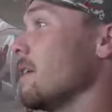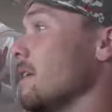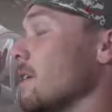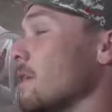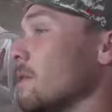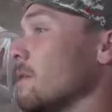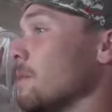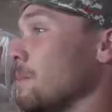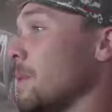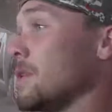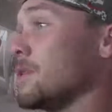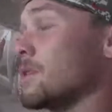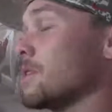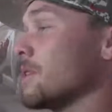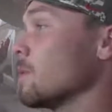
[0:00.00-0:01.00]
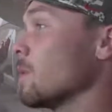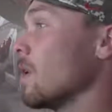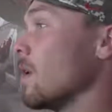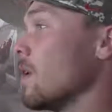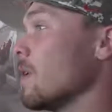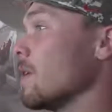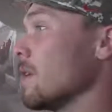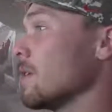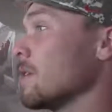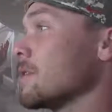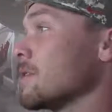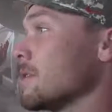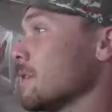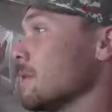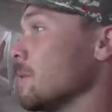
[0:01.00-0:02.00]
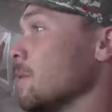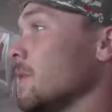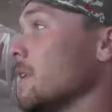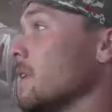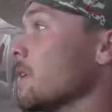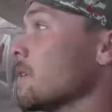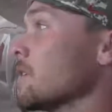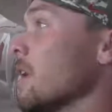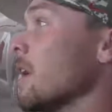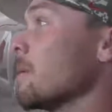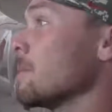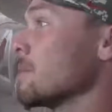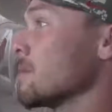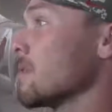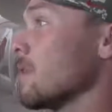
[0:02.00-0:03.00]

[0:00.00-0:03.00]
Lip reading: You know, pitchers did well, and hitters, you know, we did our job.